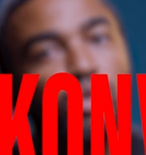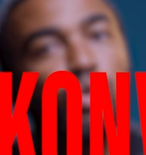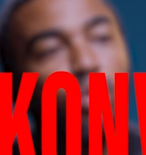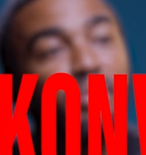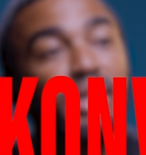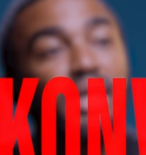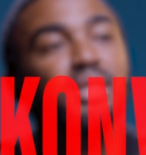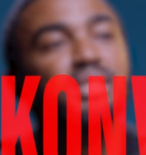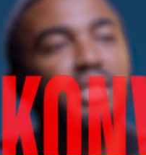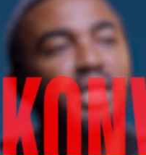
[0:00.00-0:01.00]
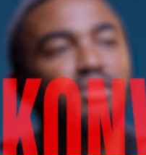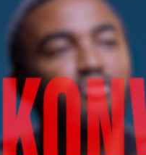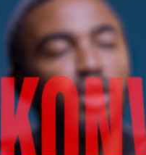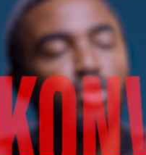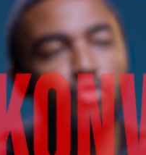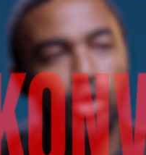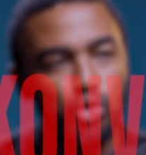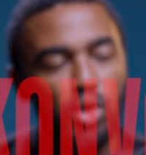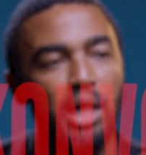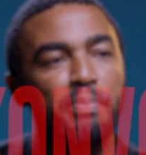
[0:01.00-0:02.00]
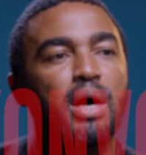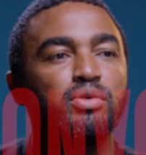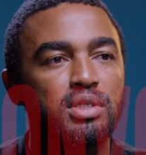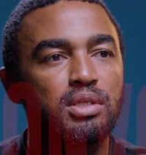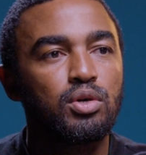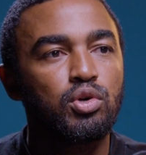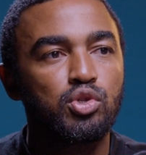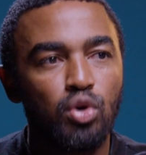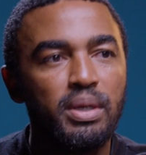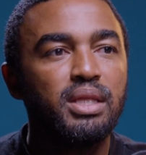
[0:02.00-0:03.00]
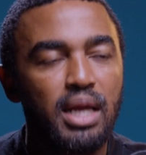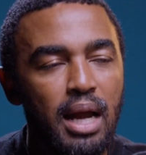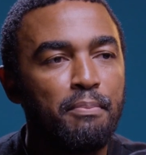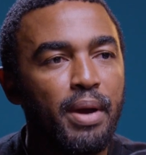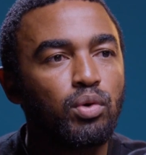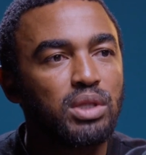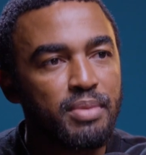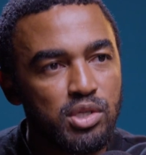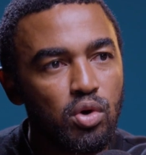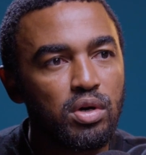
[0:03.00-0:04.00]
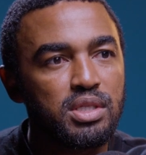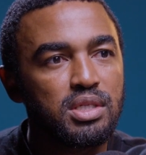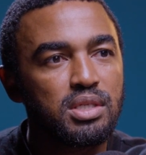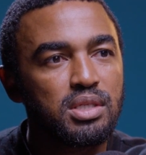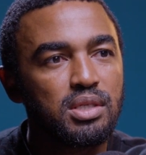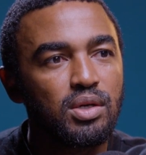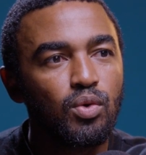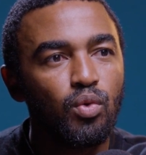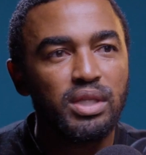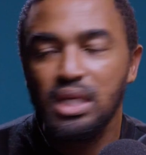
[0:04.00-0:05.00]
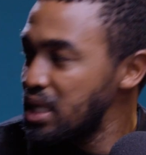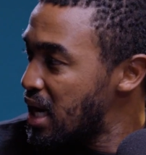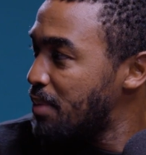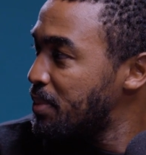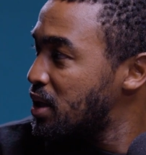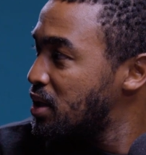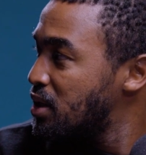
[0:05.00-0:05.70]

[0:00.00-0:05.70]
older women that understand the value of going to help out. Because normally they come back with amascons, with inyama,